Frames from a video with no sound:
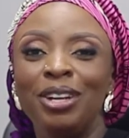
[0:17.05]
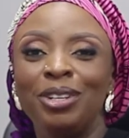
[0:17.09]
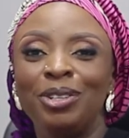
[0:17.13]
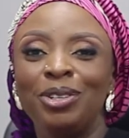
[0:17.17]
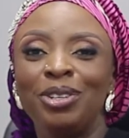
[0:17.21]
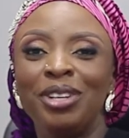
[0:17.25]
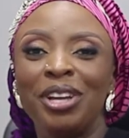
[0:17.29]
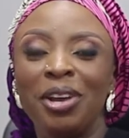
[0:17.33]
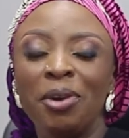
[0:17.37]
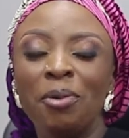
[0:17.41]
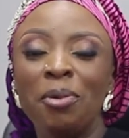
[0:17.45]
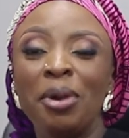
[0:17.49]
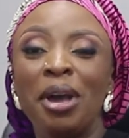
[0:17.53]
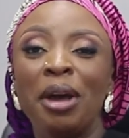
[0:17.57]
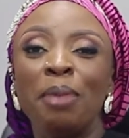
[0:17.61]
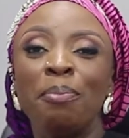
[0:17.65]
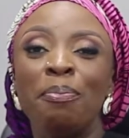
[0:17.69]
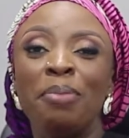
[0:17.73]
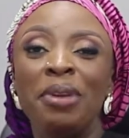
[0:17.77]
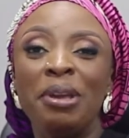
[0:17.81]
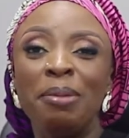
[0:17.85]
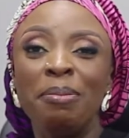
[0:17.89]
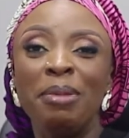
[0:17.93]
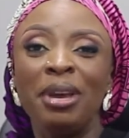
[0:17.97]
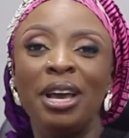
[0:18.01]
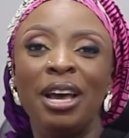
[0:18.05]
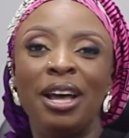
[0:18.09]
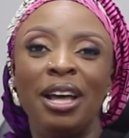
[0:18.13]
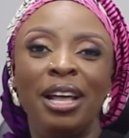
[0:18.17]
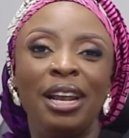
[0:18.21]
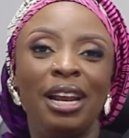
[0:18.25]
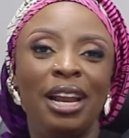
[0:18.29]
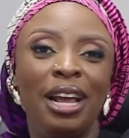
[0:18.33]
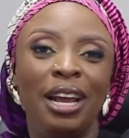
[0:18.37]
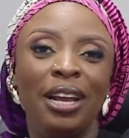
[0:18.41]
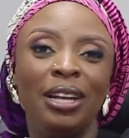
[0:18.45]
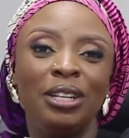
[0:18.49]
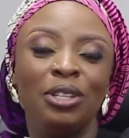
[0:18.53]
Today we are beaming our
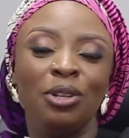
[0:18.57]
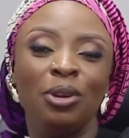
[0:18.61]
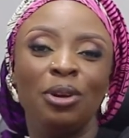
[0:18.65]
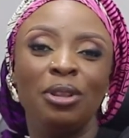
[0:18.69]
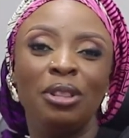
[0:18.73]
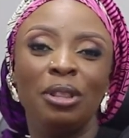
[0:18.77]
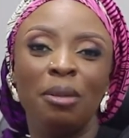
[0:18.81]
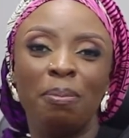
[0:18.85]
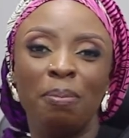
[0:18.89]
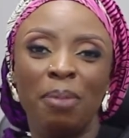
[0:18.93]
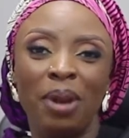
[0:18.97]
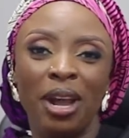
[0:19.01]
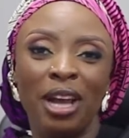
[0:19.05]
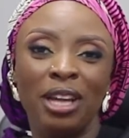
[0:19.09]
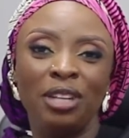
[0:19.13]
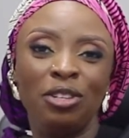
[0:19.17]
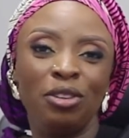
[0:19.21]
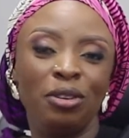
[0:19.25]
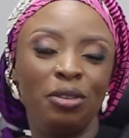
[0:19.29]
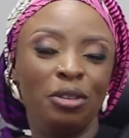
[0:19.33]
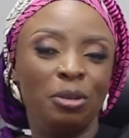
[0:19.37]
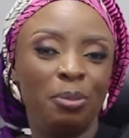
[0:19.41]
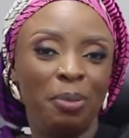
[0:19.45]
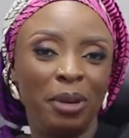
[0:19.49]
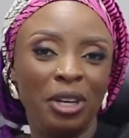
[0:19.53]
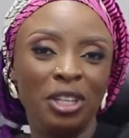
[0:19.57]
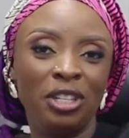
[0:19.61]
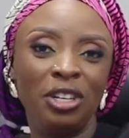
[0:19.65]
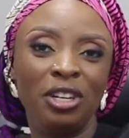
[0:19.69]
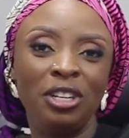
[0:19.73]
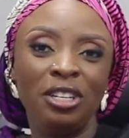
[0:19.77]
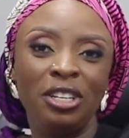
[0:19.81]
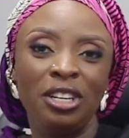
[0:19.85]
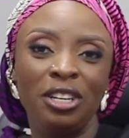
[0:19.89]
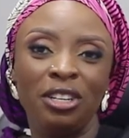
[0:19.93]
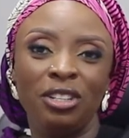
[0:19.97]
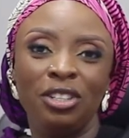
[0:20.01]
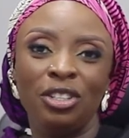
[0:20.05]
light on the plight of
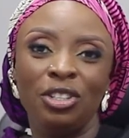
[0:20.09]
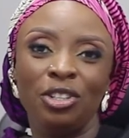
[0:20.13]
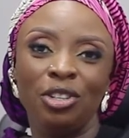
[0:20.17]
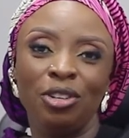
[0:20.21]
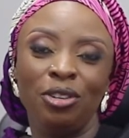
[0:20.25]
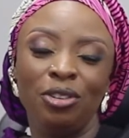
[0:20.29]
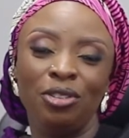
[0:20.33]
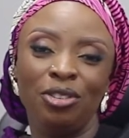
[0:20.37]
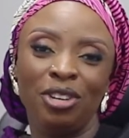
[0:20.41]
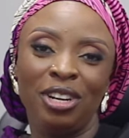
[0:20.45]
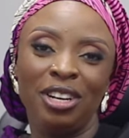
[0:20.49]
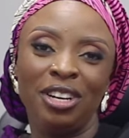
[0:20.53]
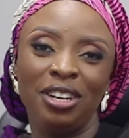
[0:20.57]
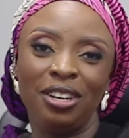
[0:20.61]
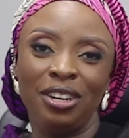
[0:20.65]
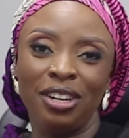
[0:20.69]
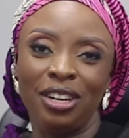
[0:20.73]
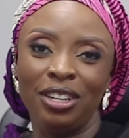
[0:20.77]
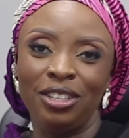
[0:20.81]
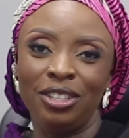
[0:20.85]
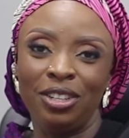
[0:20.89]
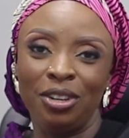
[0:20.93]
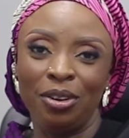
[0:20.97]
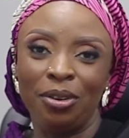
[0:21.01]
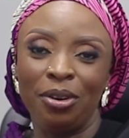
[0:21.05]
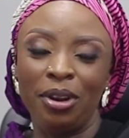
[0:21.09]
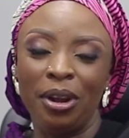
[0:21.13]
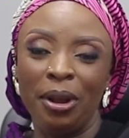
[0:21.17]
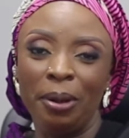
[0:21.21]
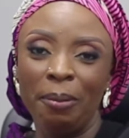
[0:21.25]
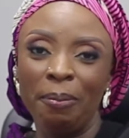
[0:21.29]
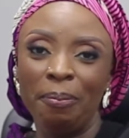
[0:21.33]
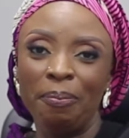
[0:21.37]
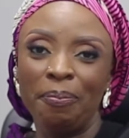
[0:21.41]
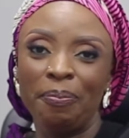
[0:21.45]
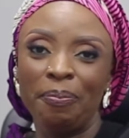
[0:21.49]
special needs children in Nigeria.